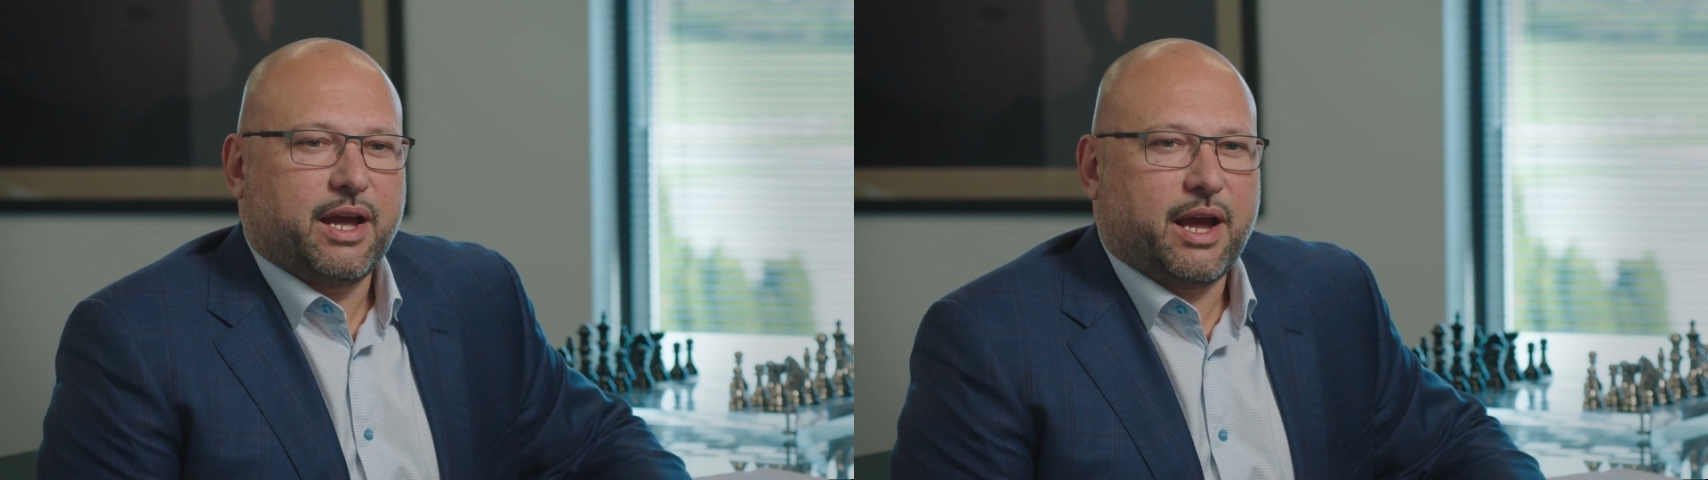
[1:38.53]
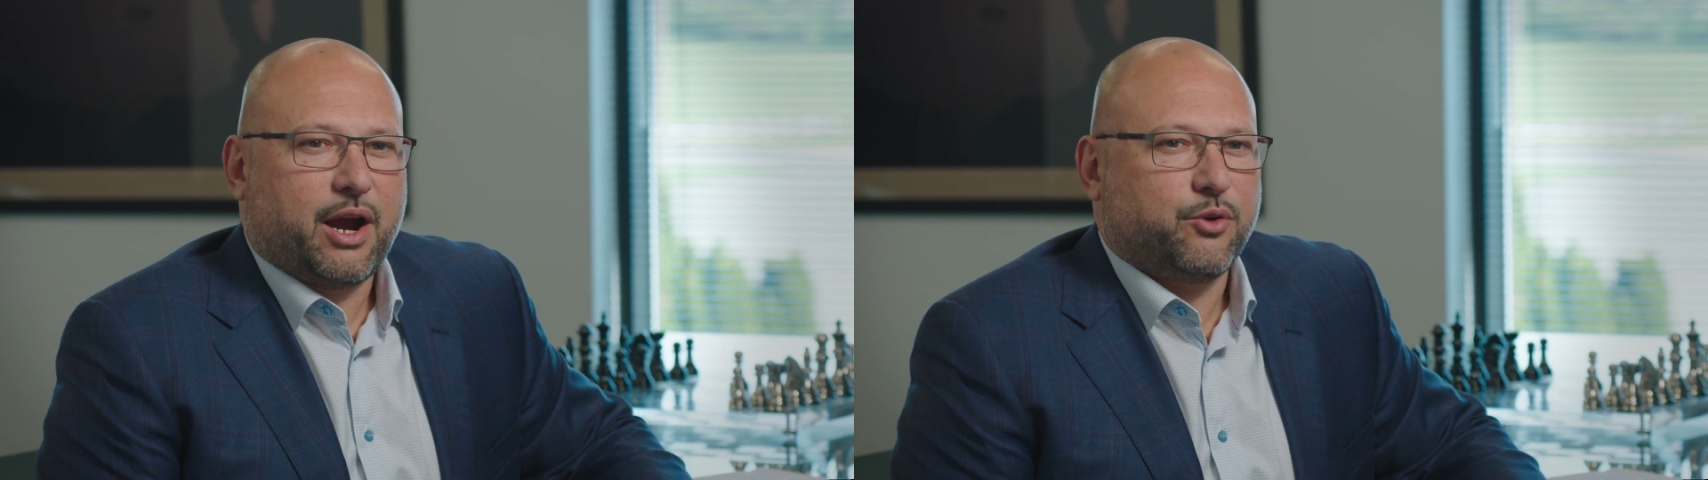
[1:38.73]

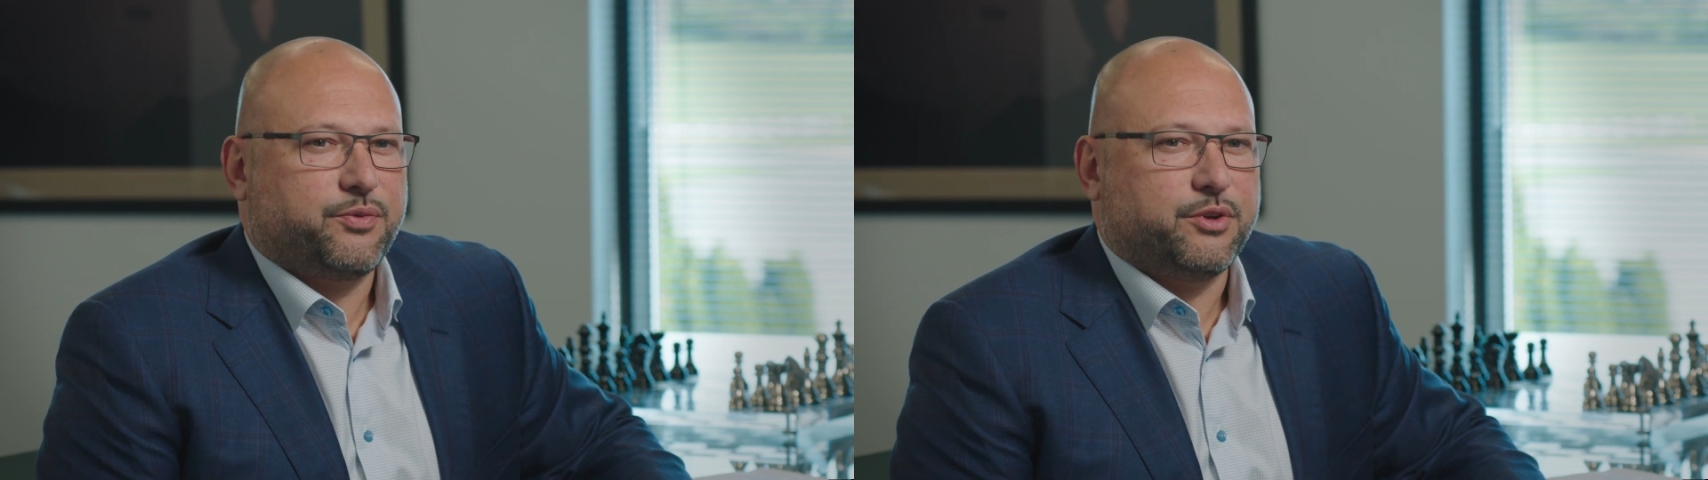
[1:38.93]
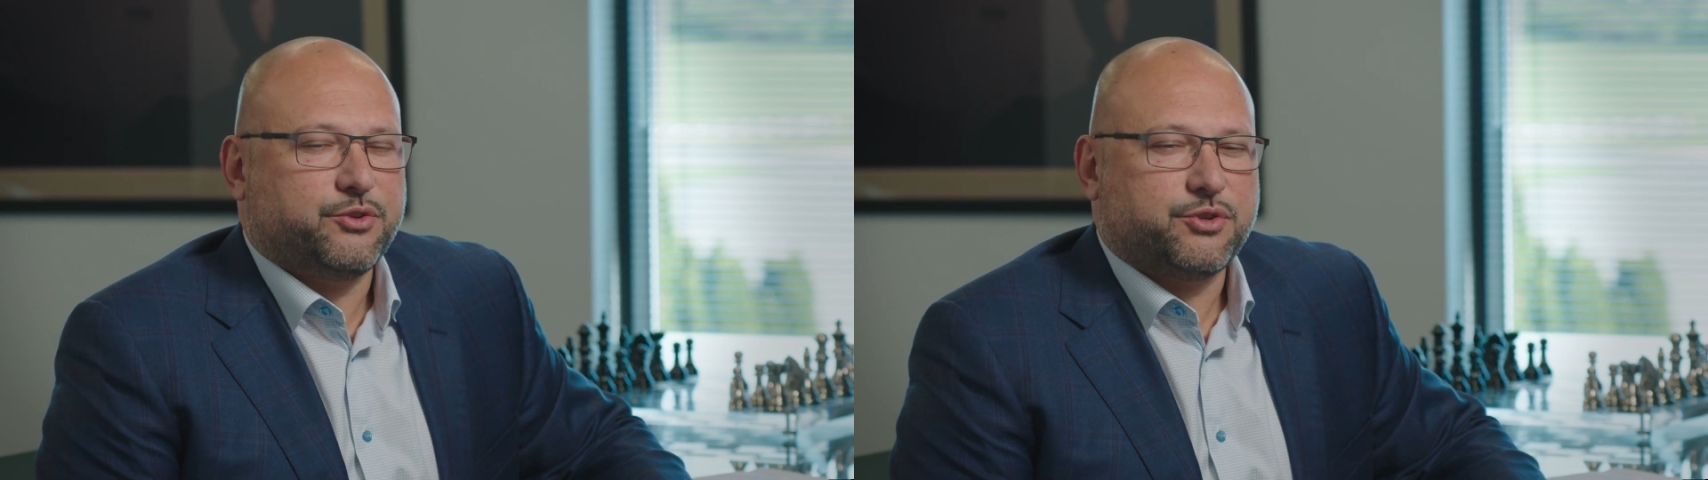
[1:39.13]
our
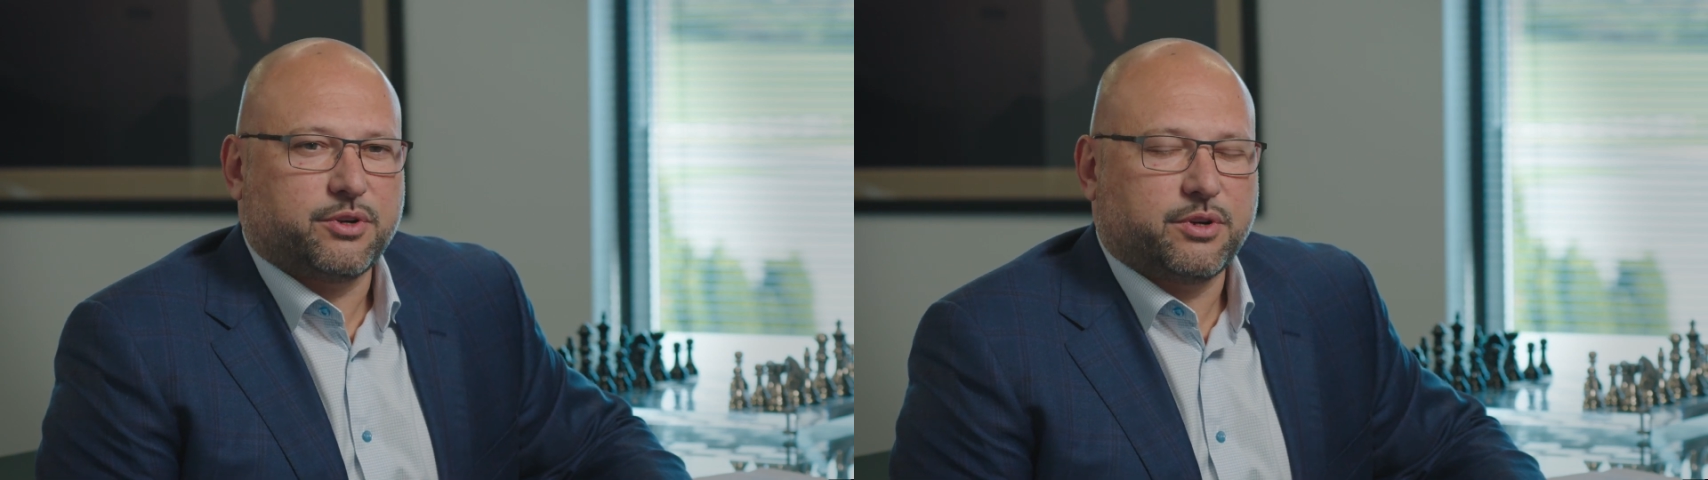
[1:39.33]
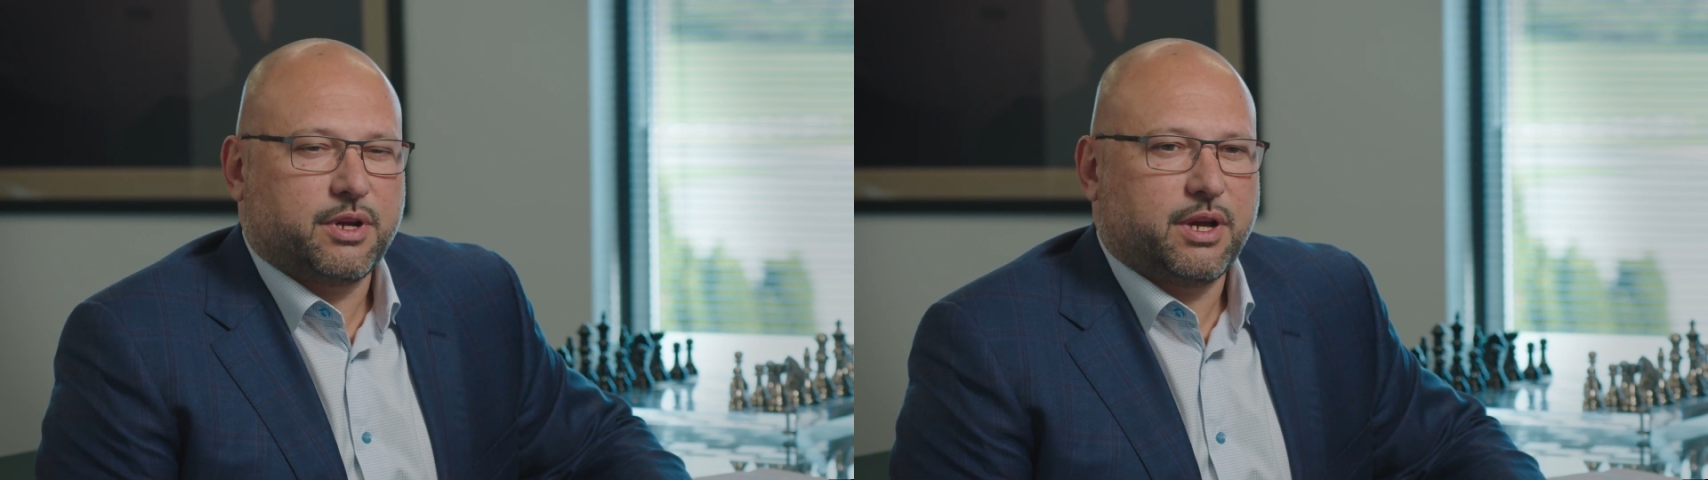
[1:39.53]
future,